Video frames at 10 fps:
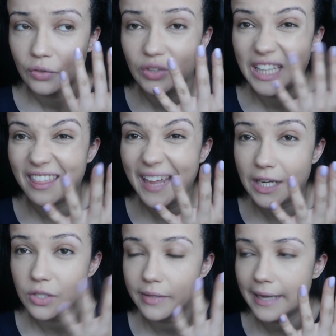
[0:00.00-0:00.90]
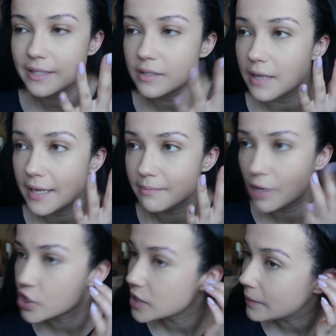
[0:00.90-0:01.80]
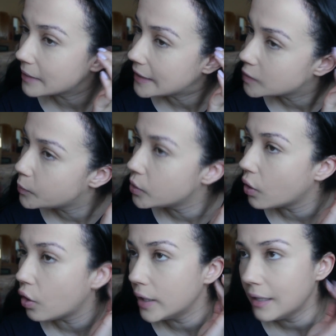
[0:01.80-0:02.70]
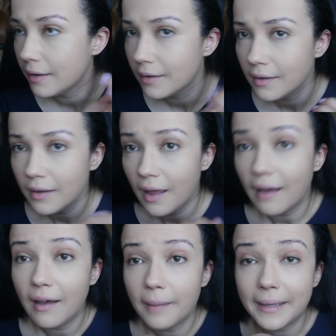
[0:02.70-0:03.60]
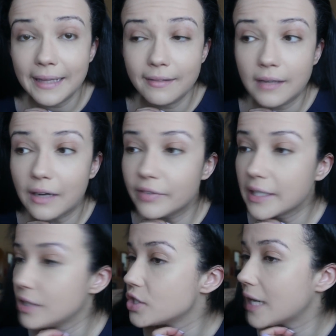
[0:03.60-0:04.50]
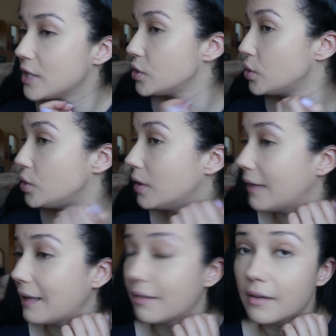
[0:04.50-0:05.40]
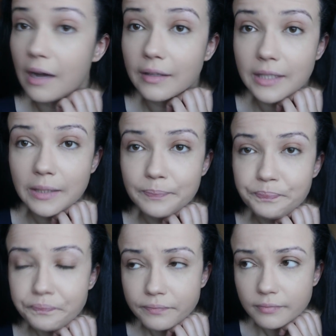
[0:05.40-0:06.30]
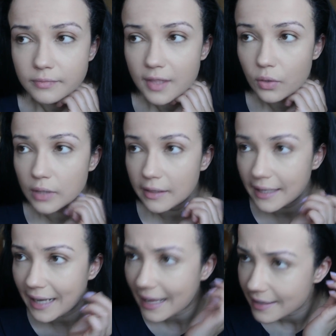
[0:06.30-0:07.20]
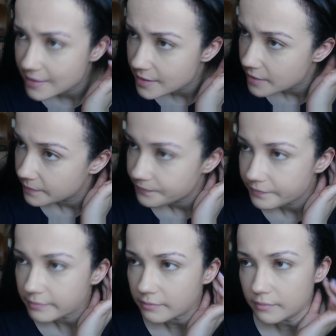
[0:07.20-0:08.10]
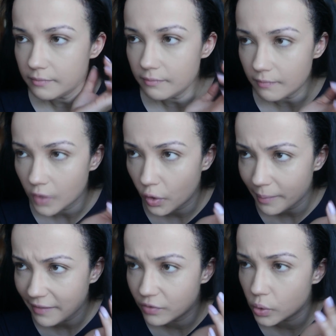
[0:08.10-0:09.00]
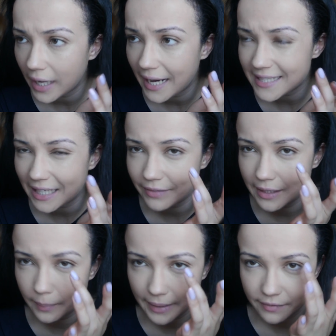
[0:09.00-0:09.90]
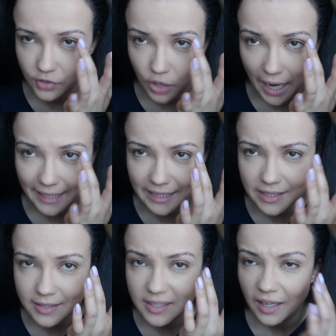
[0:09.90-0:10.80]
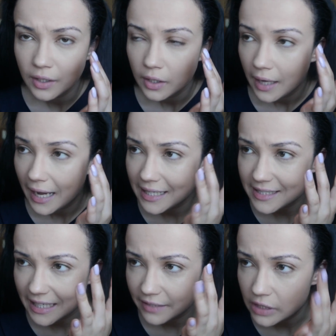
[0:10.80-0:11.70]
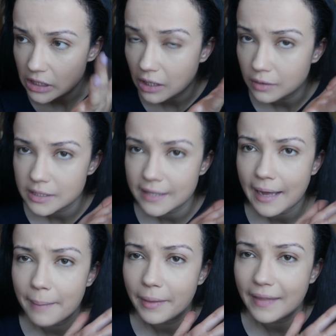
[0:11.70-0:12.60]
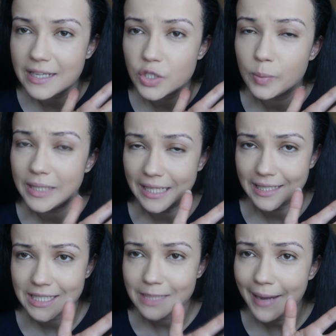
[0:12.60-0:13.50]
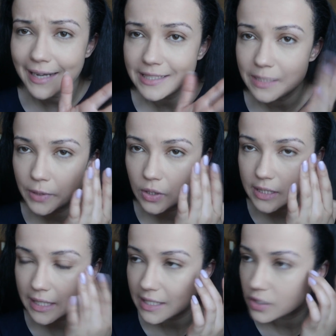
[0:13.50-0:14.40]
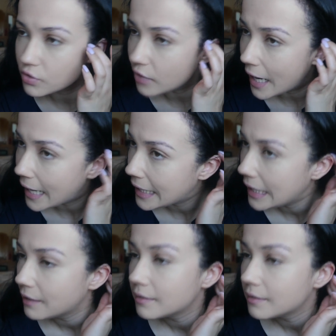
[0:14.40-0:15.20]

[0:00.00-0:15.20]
really thick. So that's as much as I'd like to put on. I like the coverage, I do like the colour. The only thing is on my forehead I have a little bit of dryness and it's kind of clung to that, but that's to be expected because it is dry,